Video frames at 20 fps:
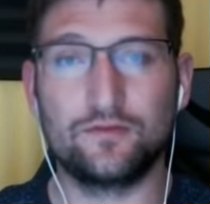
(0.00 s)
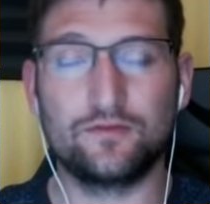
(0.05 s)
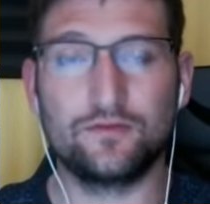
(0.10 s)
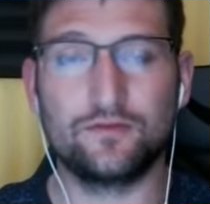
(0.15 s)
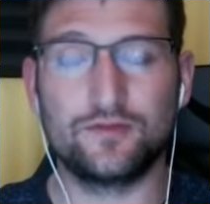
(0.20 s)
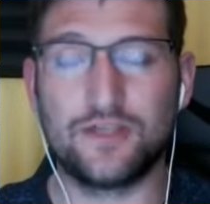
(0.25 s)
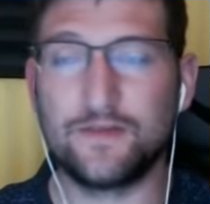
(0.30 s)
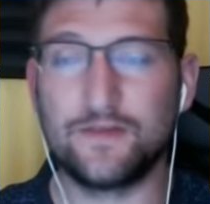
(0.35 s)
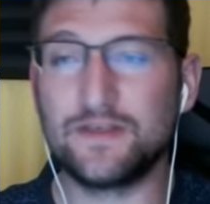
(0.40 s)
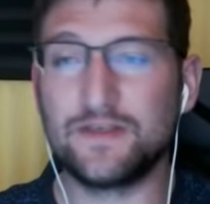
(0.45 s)

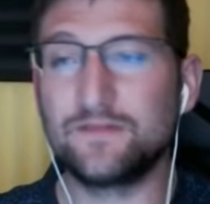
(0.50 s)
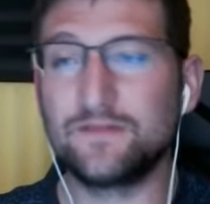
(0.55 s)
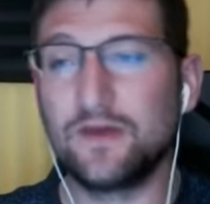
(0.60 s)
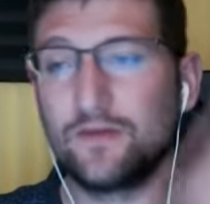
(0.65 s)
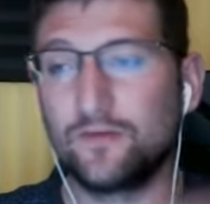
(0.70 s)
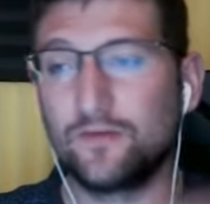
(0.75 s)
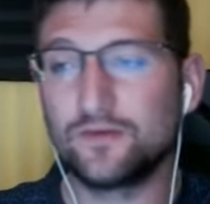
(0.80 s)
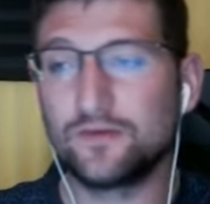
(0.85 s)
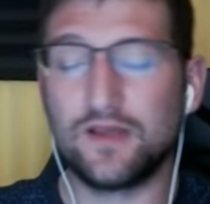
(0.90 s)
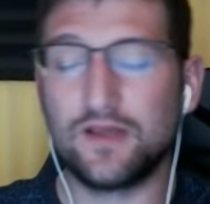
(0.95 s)
Jimmy Smith
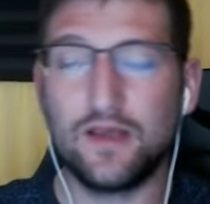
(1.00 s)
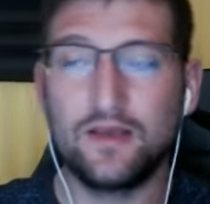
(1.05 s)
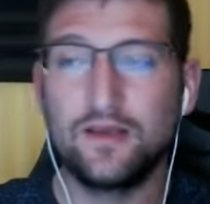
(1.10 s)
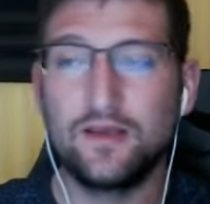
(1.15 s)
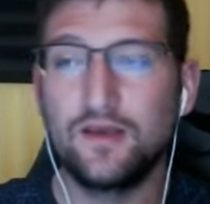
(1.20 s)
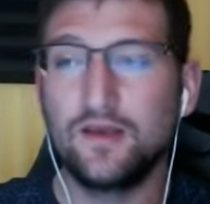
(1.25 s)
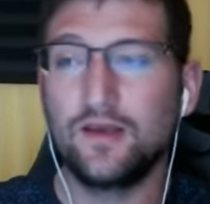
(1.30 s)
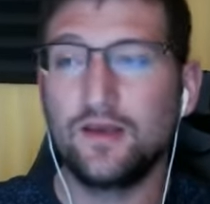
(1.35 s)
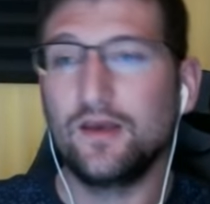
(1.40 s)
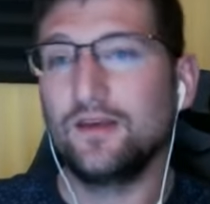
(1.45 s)
was like
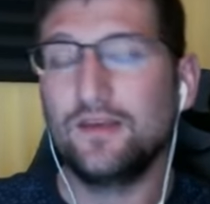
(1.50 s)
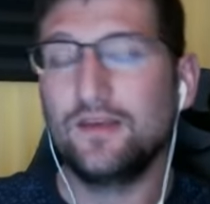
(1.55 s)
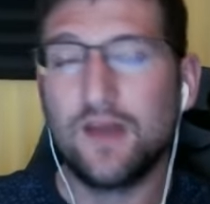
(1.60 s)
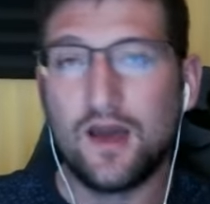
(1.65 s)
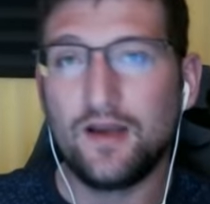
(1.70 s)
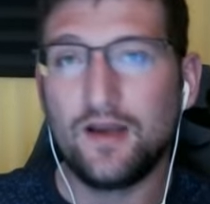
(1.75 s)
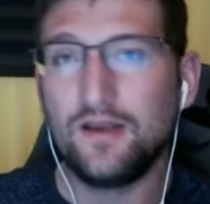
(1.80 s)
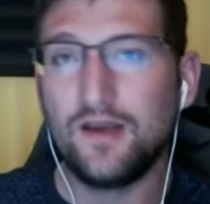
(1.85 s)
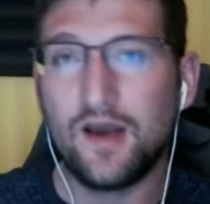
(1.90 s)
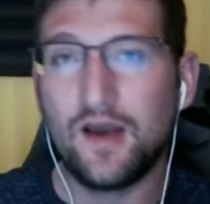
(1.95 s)

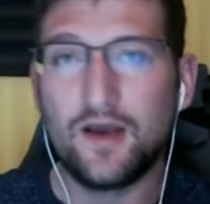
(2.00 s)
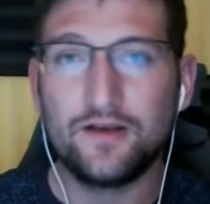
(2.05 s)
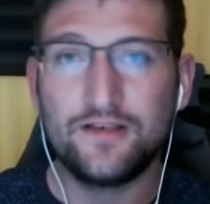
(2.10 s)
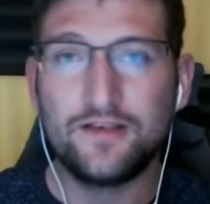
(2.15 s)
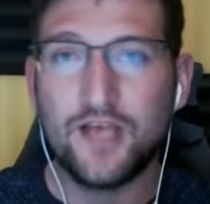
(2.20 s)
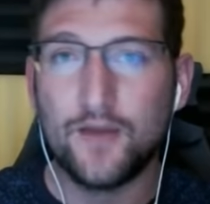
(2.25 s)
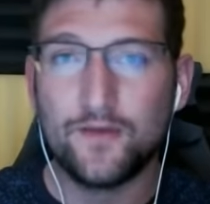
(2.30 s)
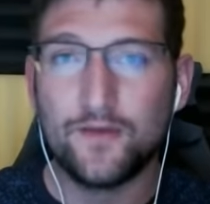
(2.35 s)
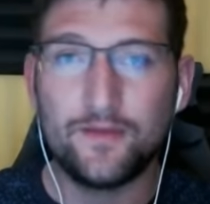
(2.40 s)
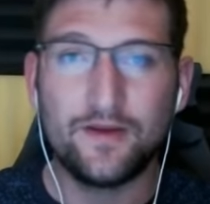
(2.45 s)
yada yada,
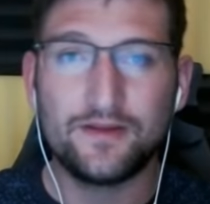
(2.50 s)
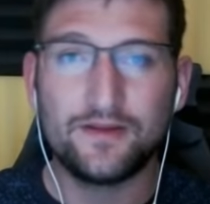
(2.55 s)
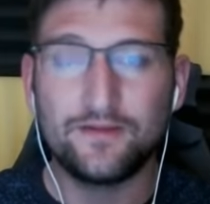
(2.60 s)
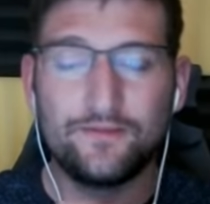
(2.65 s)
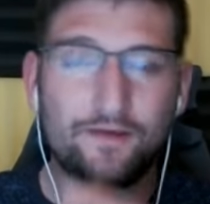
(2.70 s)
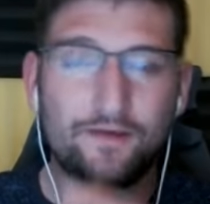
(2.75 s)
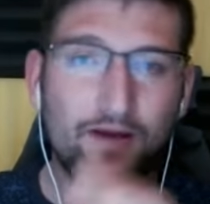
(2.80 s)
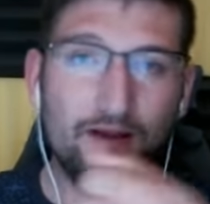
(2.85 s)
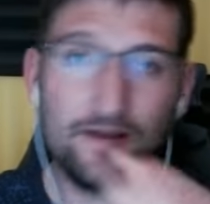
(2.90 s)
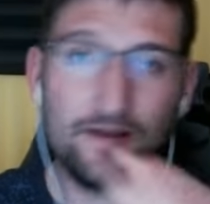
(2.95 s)
tell me about the
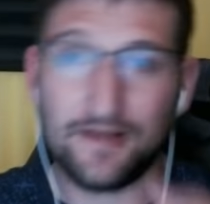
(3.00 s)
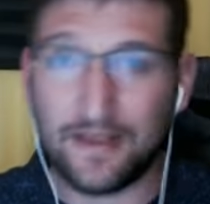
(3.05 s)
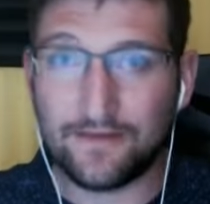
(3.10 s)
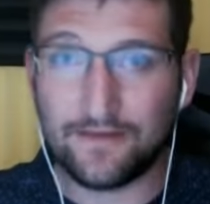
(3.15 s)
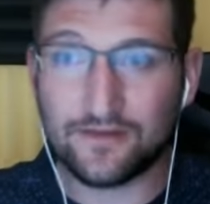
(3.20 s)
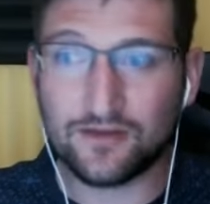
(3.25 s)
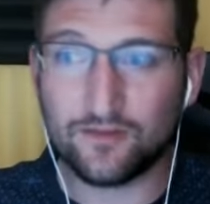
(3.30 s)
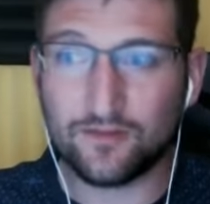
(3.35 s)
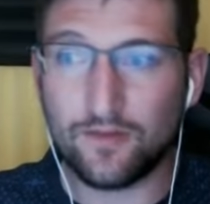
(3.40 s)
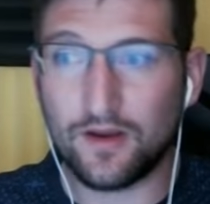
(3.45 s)
fight, gives
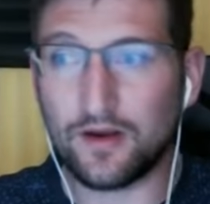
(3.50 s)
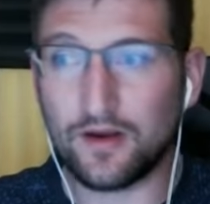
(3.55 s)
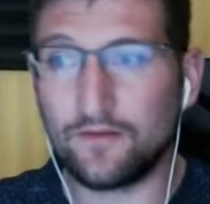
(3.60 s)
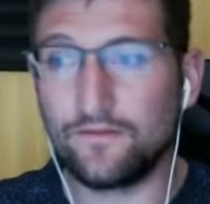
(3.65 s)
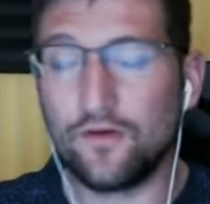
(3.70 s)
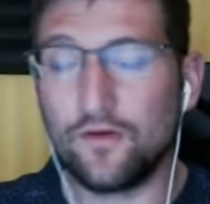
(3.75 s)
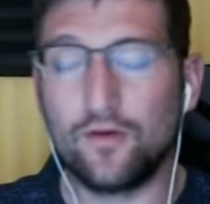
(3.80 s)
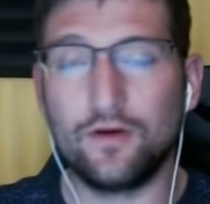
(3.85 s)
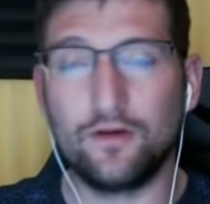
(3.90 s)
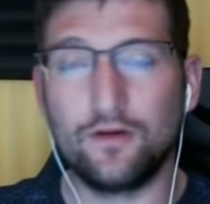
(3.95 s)
him the
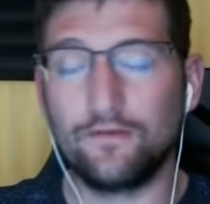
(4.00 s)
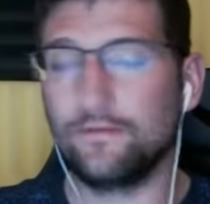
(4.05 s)
microphone,